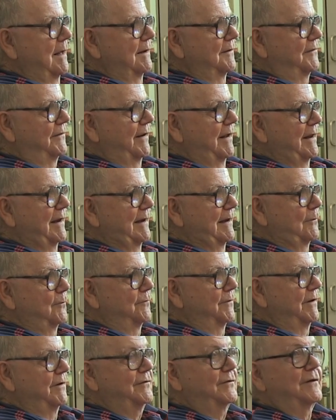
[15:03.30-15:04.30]
got a standing
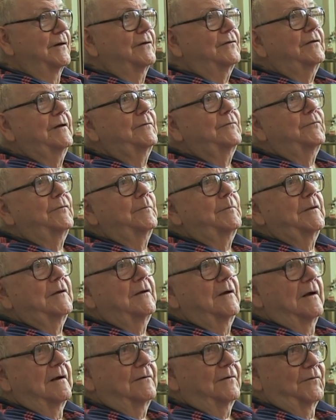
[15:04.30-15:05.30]
ovation, except from the
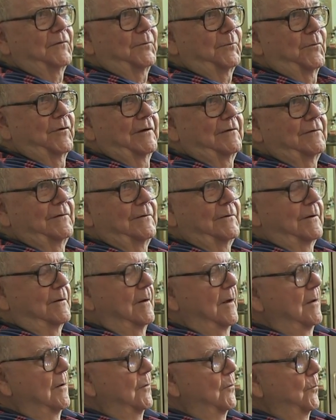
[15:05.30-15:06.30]
doctors present,
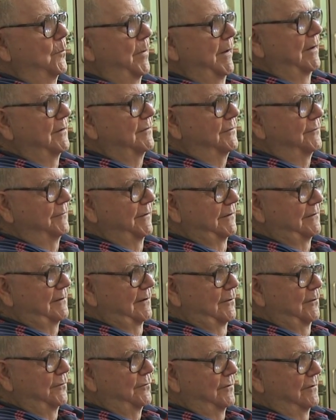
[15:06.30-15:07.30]
who passed a
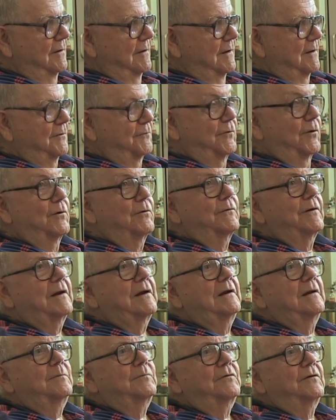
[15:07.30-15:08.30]
resolution that the Rotary
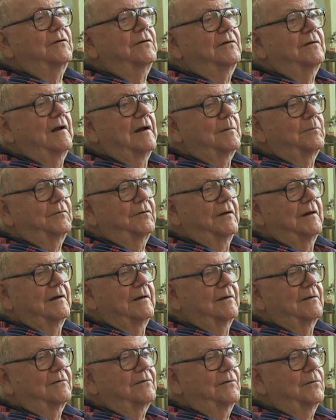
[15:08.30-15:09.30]
Club should stop
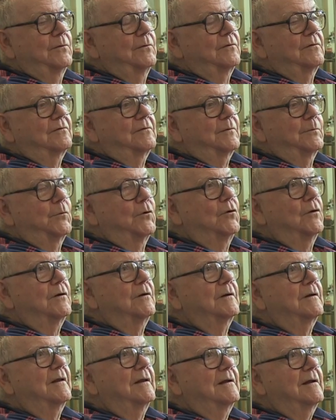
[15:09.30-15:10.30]
sending students
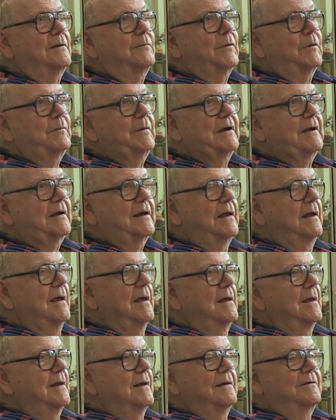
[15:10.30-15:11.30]
abroad and coming back
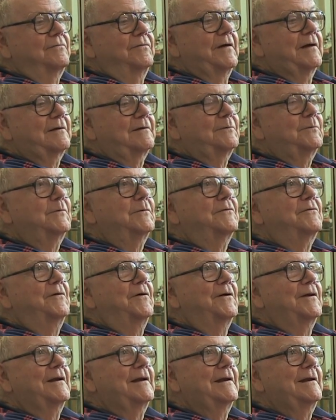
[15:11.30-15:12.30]
infected with
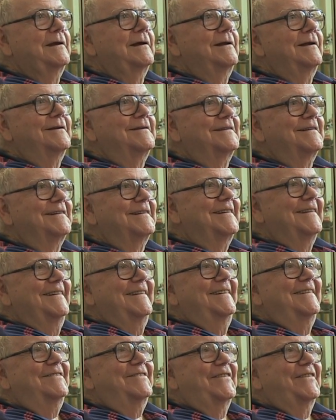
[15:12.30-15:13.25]
foreign ideologies.